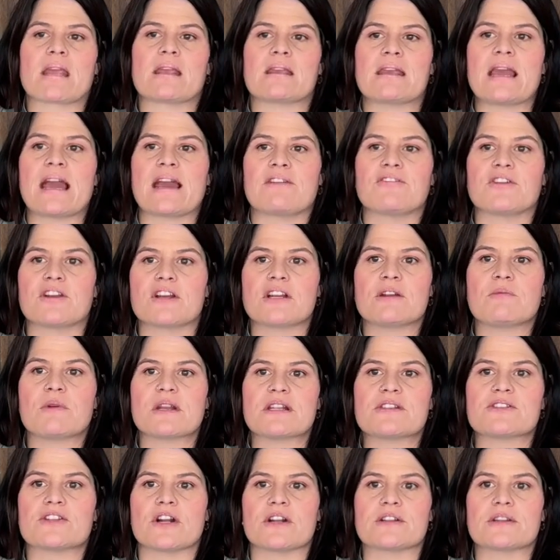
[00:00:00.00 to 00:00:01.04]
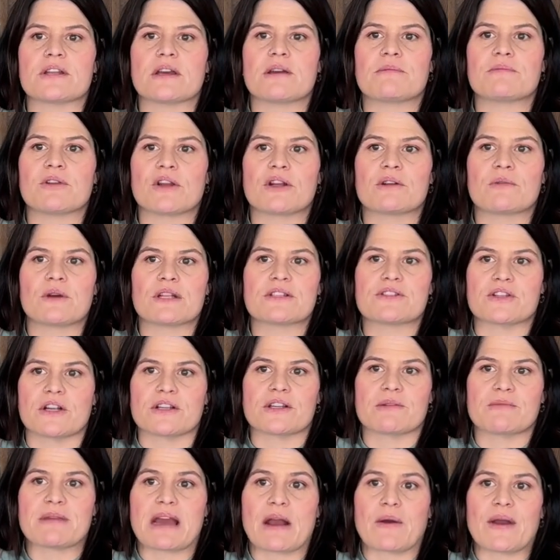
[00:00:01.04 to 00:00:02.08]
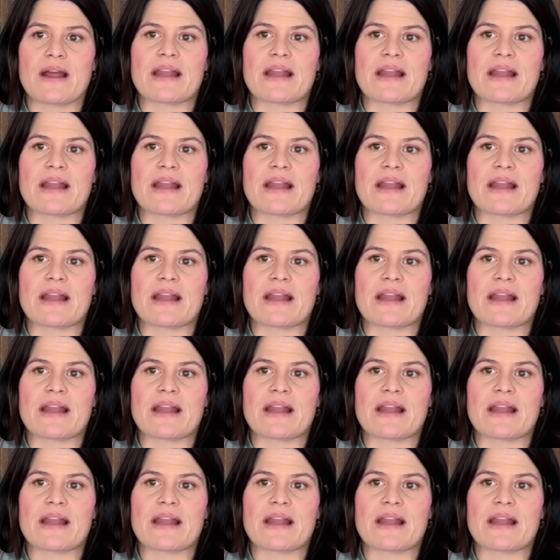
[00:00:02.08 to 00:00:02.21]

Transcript: yeah, if you're gonna want to start them, you're gonna want to start them now.